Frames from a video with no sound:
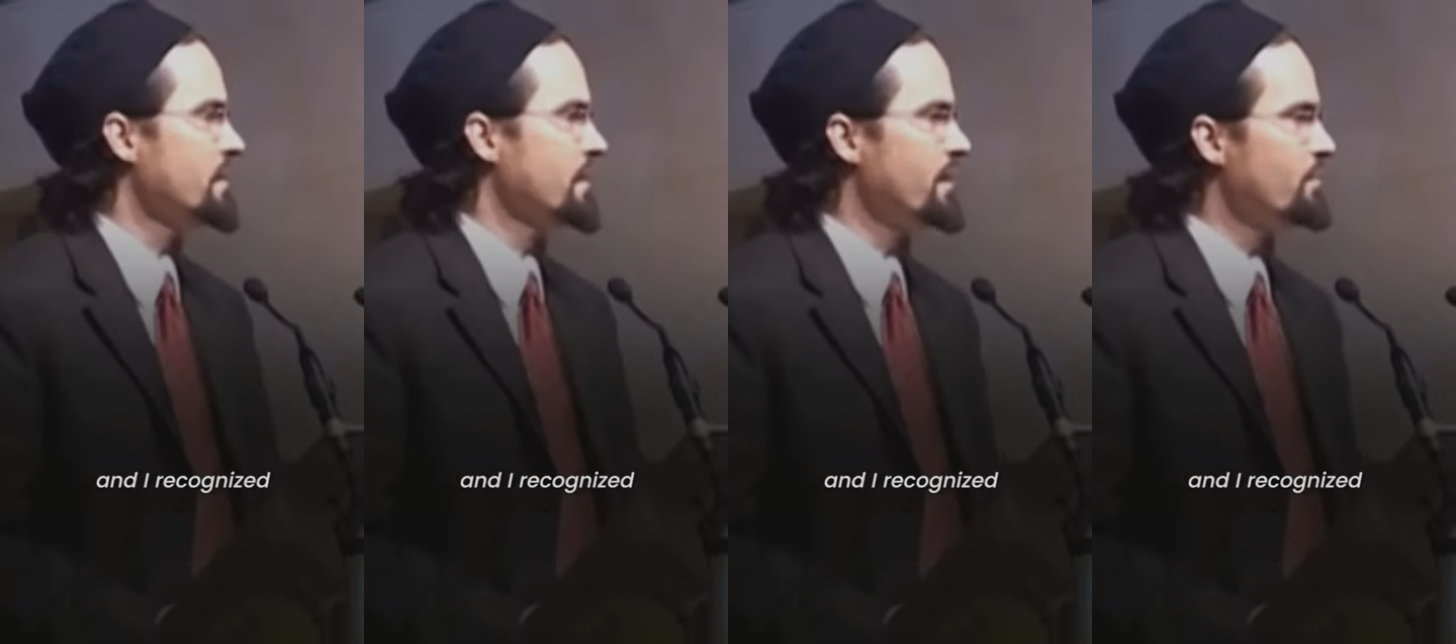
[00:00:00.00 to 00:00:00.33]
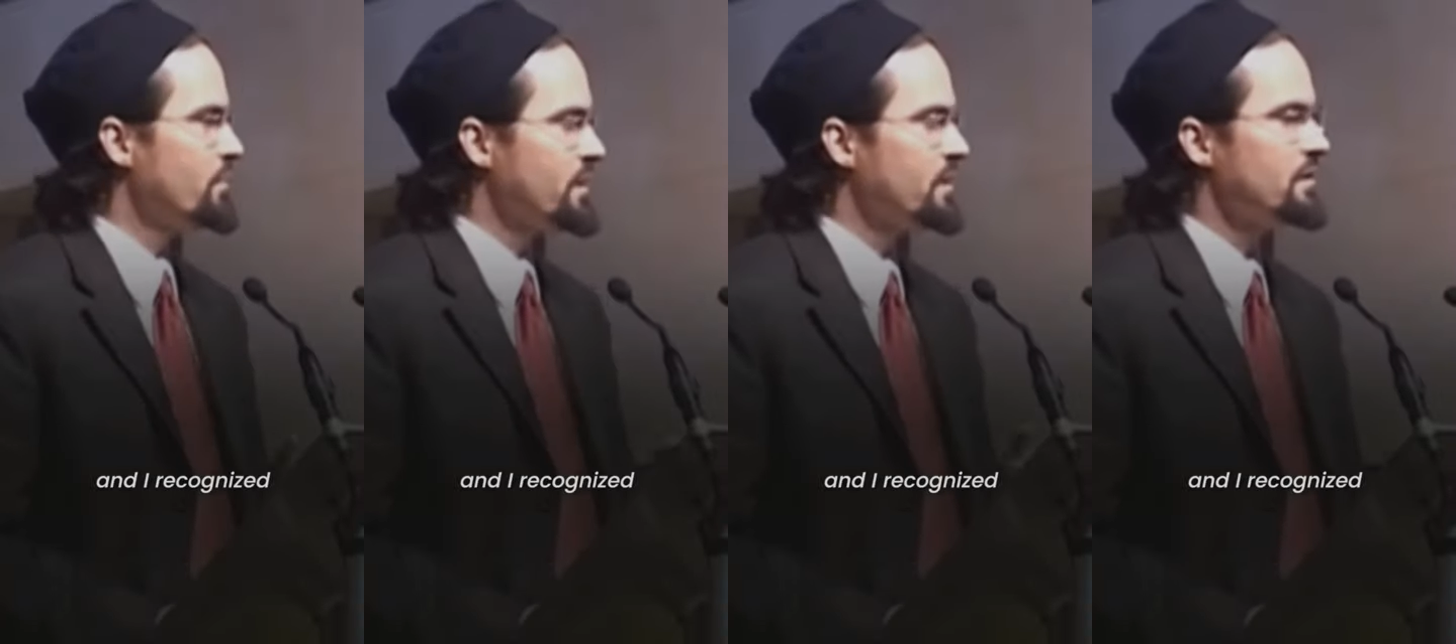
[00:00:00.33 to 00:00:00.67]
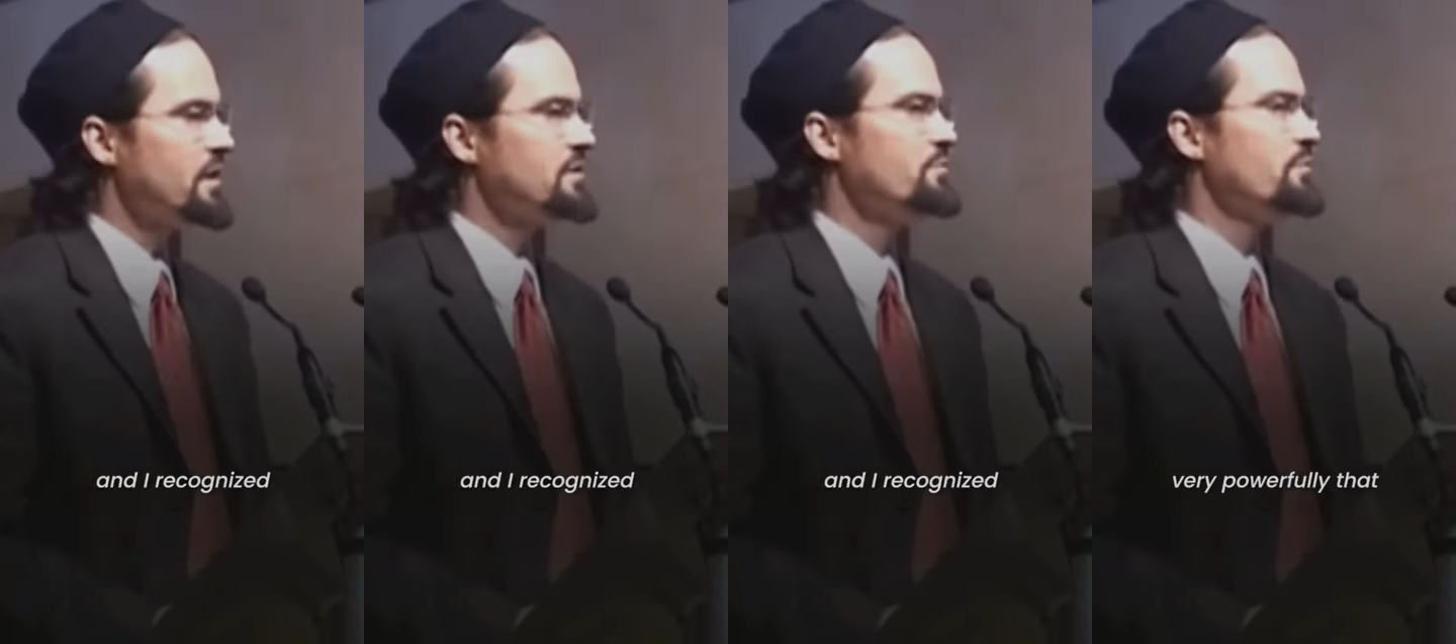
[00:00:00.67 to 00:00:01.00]
And I
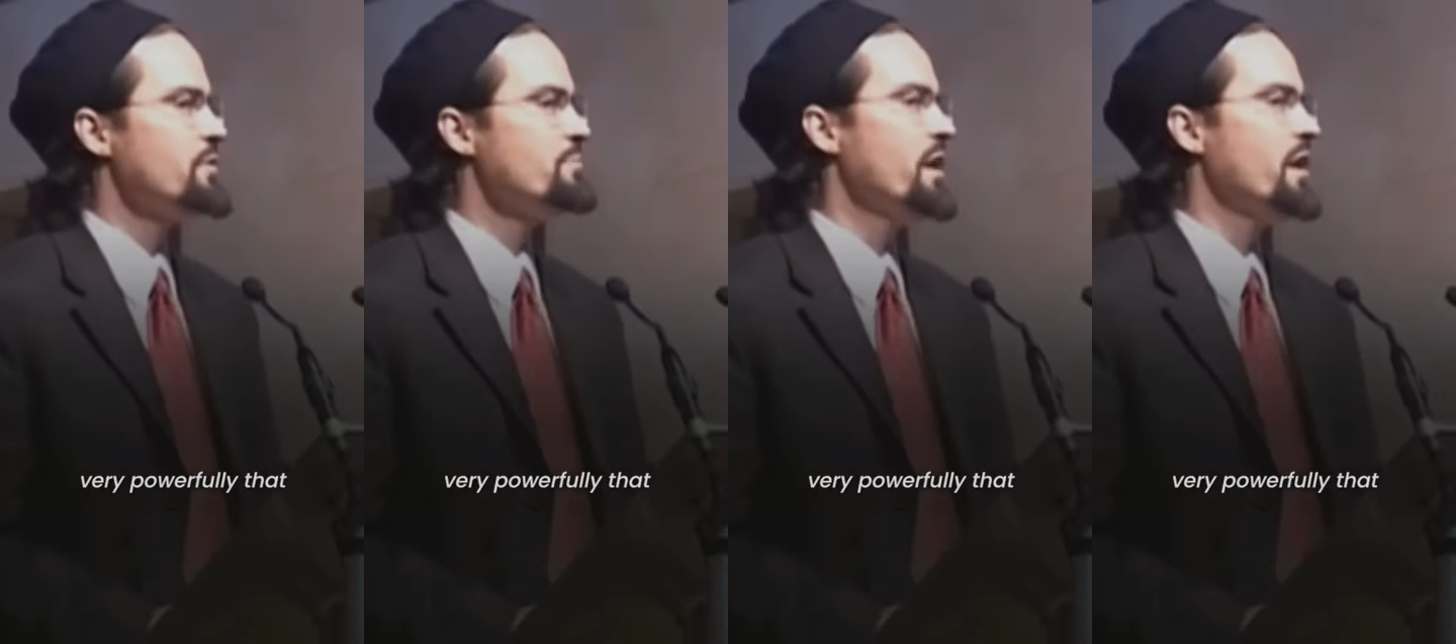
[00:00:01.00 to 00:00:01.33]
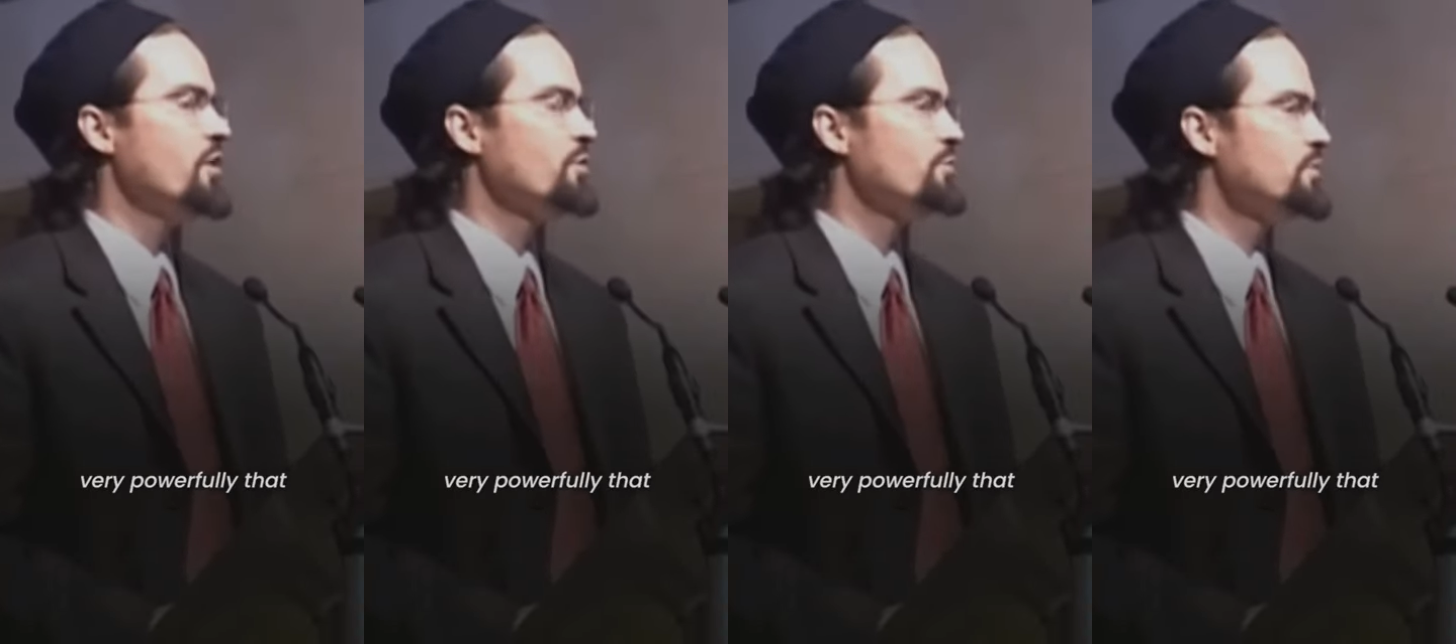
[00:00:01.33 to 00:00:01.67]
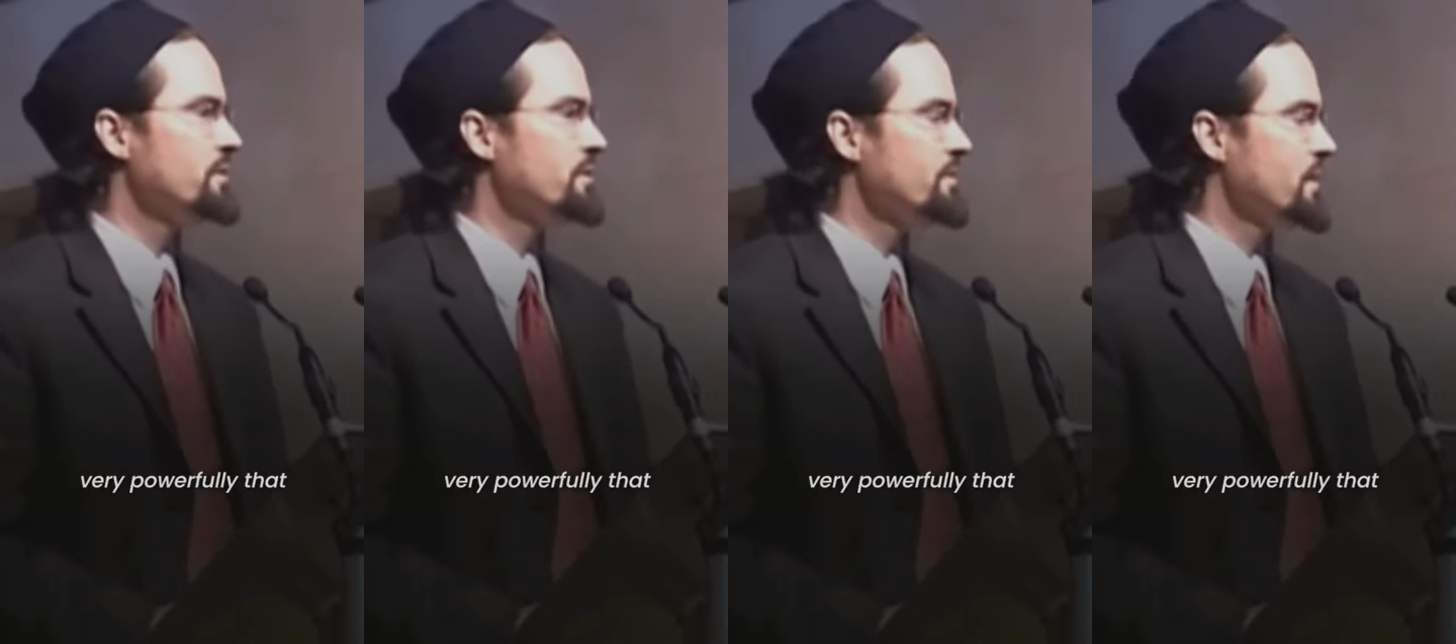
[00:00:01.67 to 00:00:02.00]
recognized very
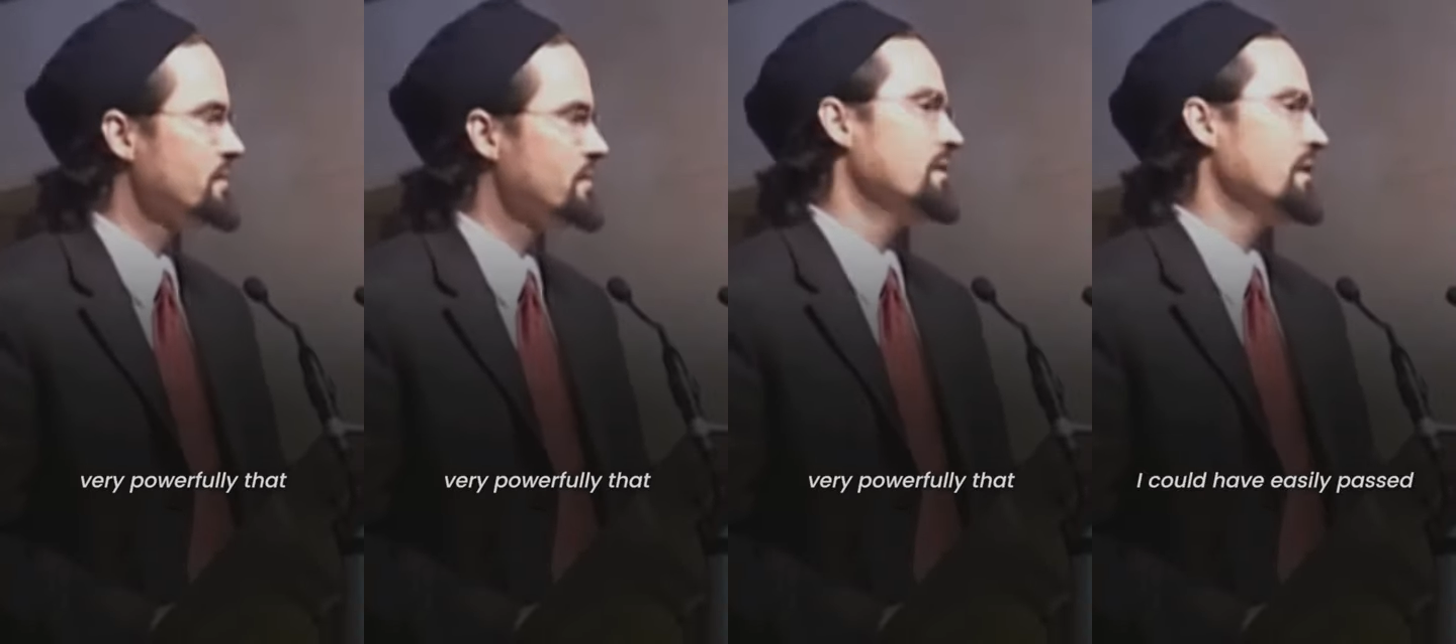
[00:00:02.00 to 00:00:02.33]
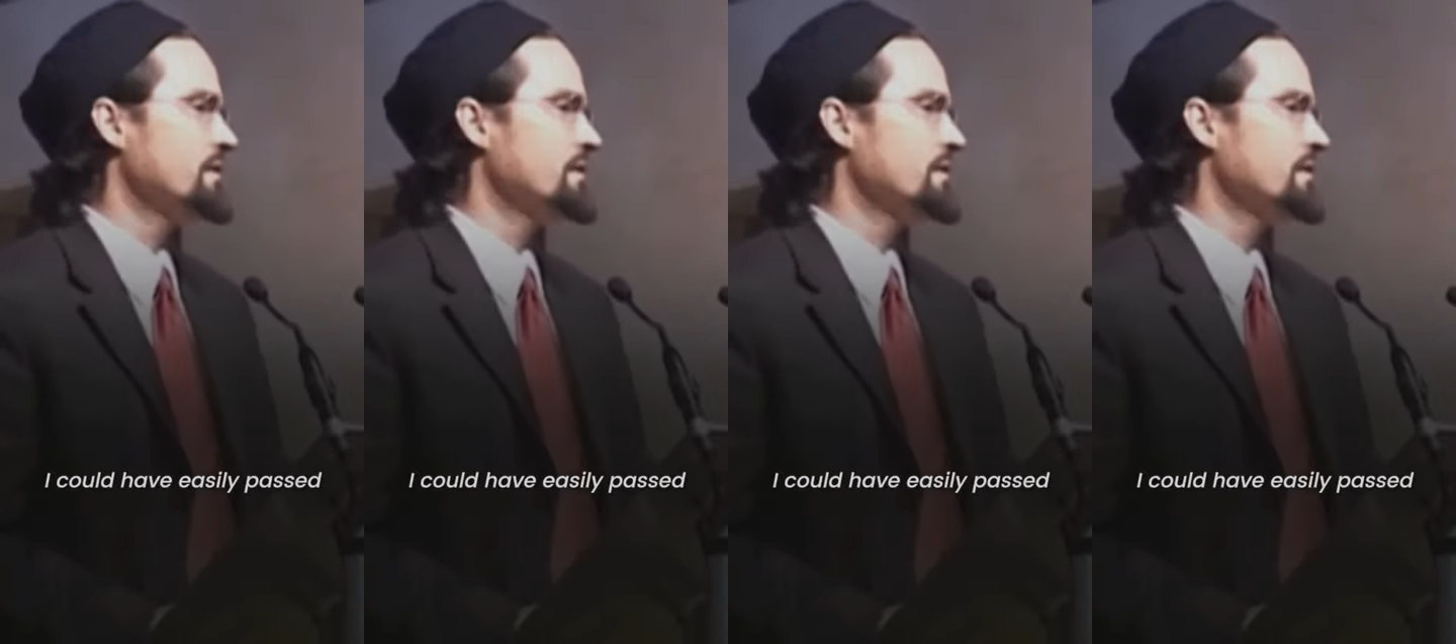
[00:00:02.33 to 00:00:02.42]
powerfully that